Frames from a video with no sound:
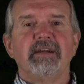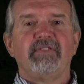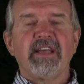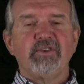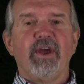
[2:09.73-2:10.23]

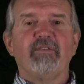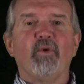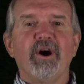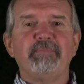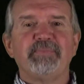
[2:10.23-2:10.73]
Thank you,
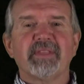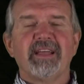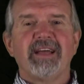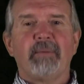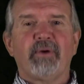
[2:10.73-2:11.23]
everyone.
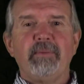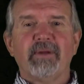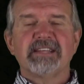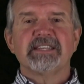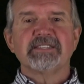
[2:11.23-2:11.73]
I pray
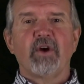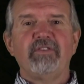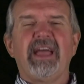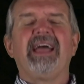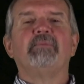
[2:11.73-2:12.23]
blessings over
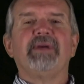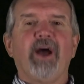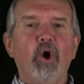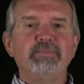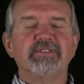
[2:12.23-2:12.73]
you, and we
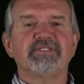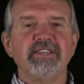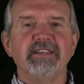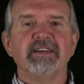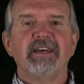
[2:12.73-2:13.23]
hope to
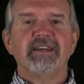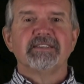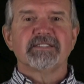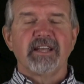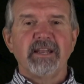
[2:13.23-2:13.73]
see you
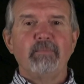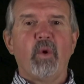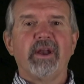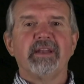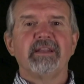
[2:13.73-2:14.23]
Sunday
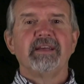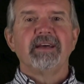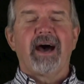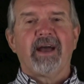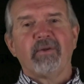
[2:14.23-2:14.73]
morning
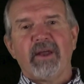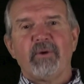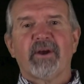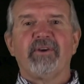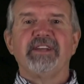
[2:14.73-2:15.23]
out on that
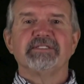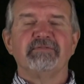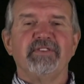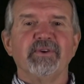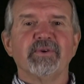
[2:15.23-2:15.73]
recreation
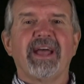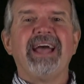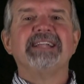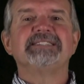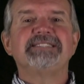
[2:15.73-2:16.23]
field
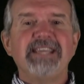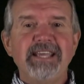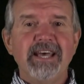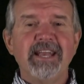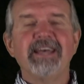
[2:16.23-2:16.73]
at
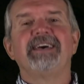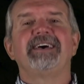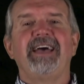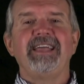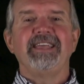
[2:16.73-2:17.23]
10
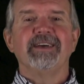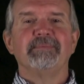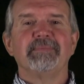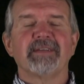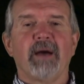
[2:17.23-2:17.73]

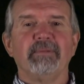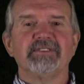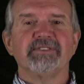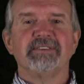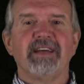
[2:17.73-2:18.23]
a.m. God
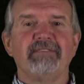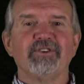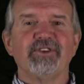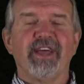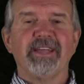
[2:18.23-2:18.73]
bless you. Have a
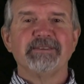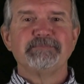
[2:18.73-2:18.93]
good day.